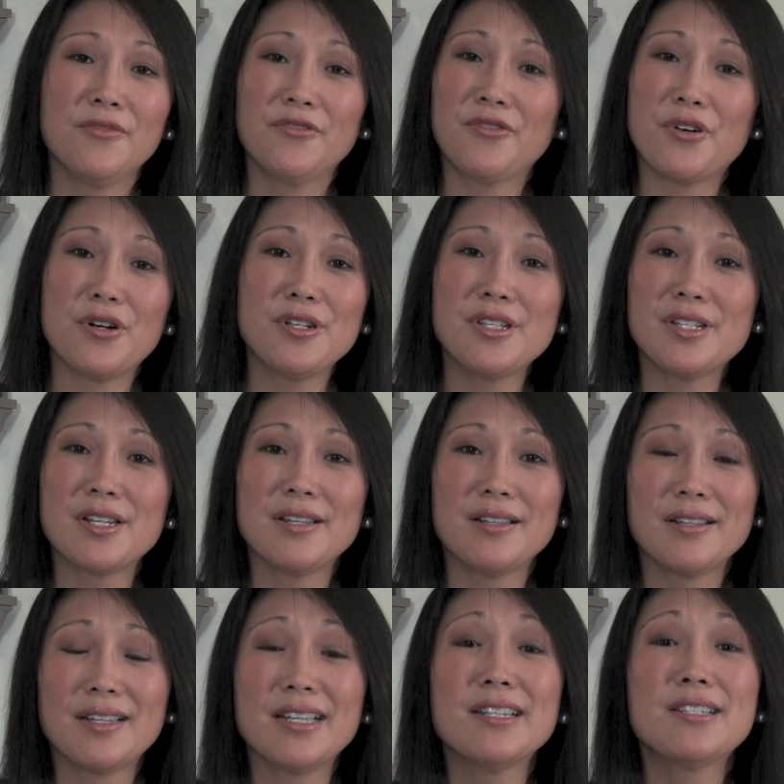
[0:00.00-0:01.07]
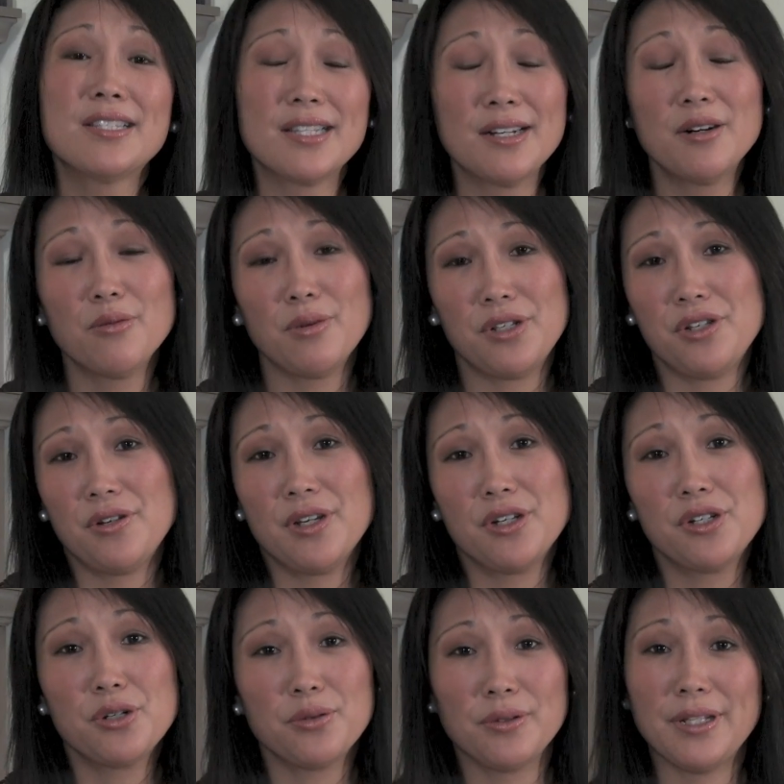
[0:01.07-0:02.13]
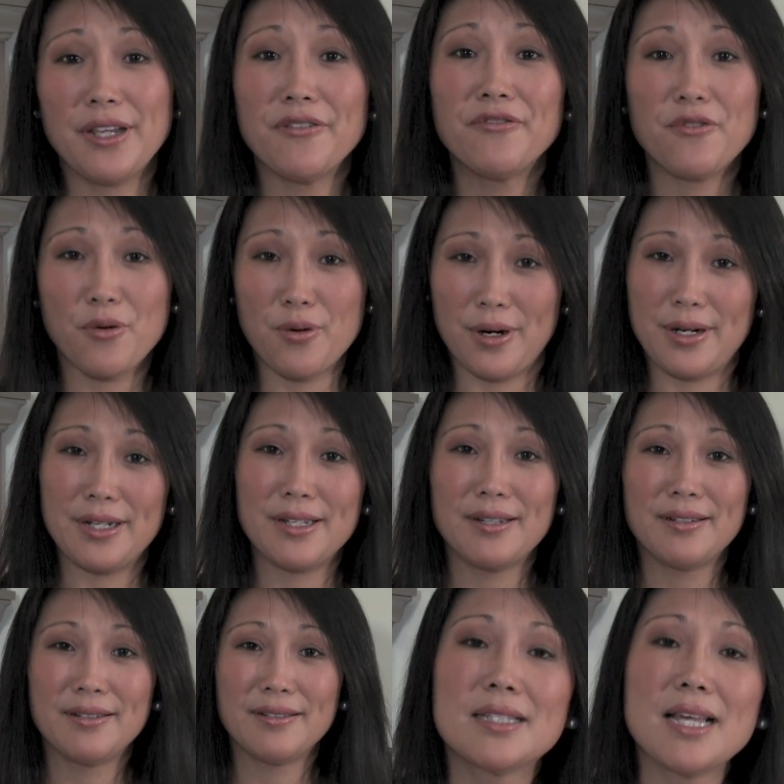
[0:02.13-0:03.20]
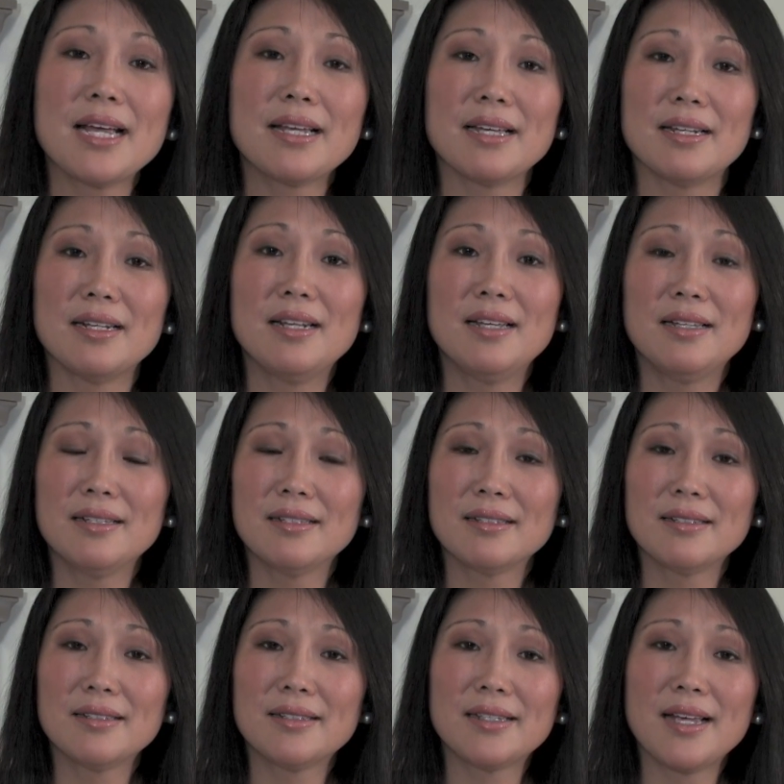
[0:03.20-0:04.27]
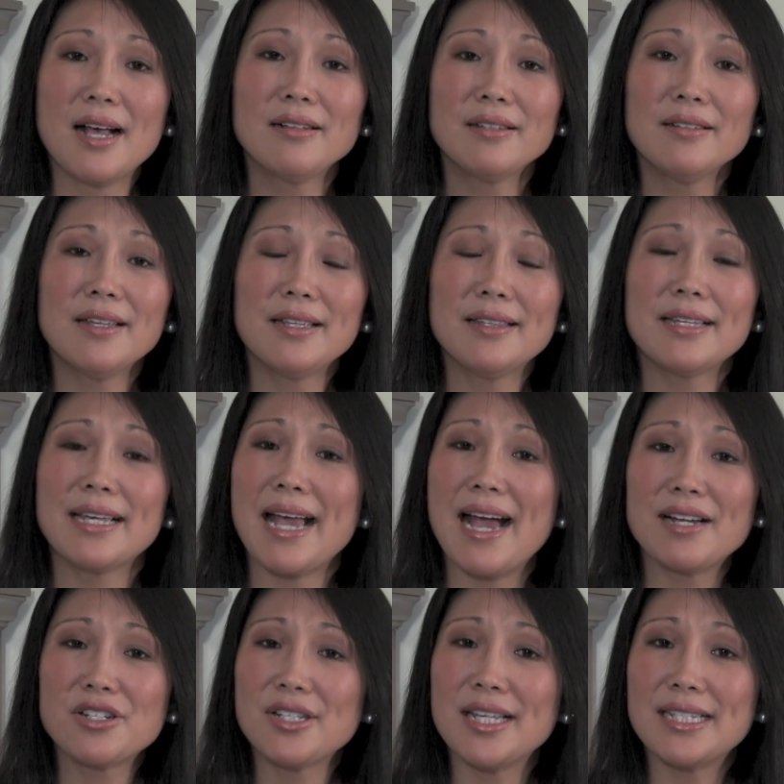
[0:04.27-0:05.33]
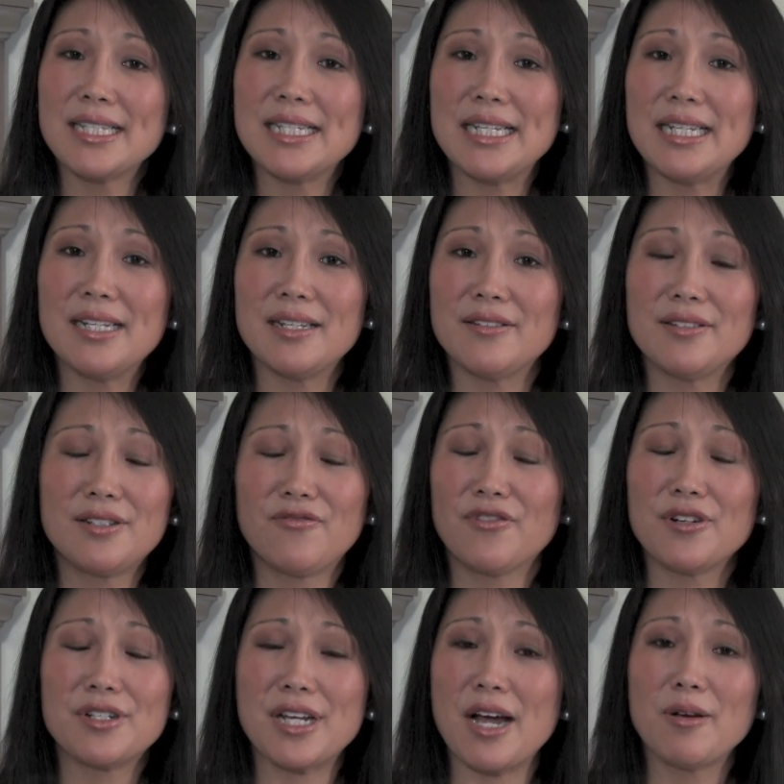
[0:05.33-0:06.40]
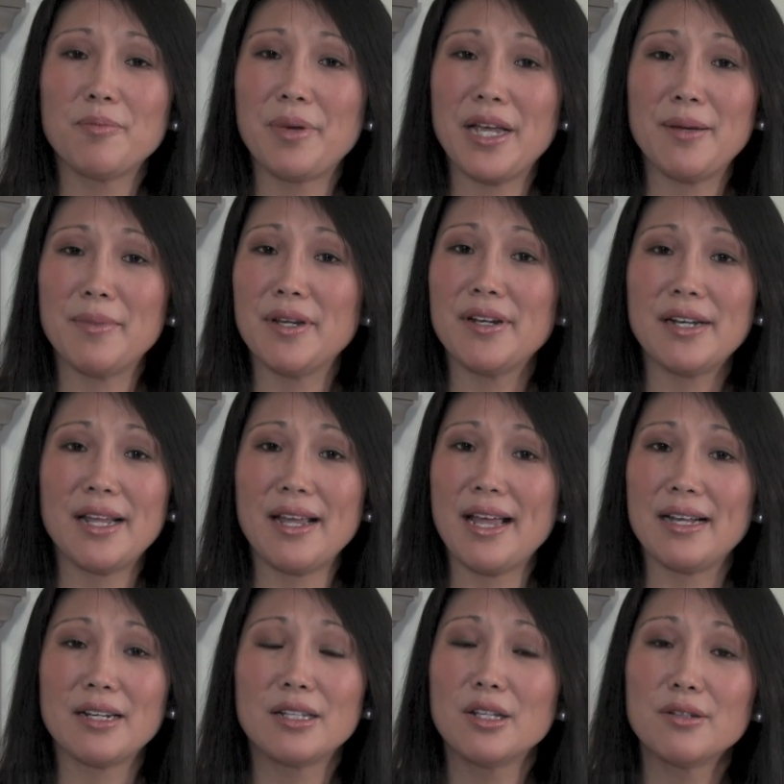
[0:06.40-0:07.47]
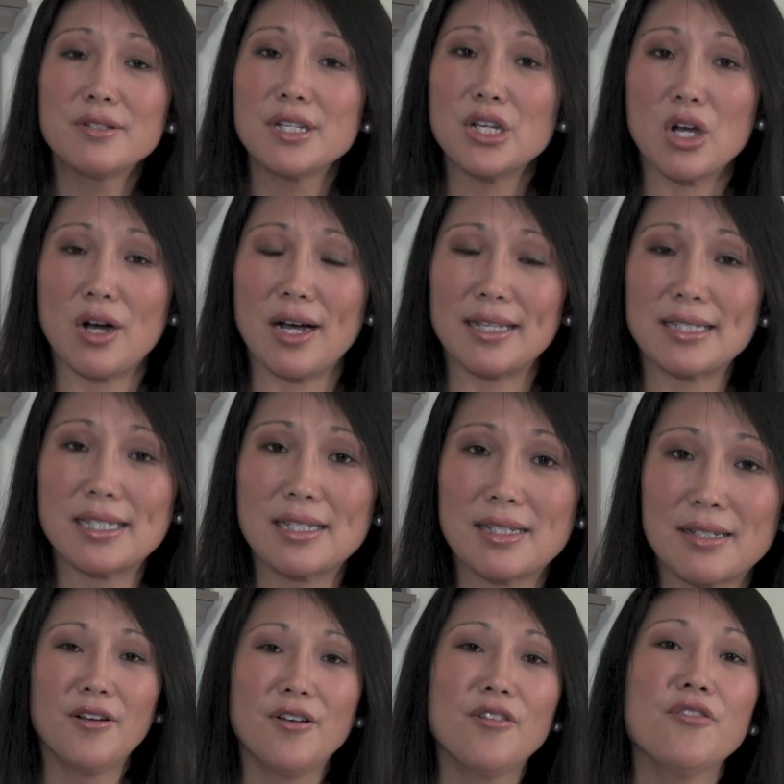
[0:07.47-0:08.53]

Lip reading: First, consider what you can truly afford. Second, calculate the cash that's needed for down payment and closing costs.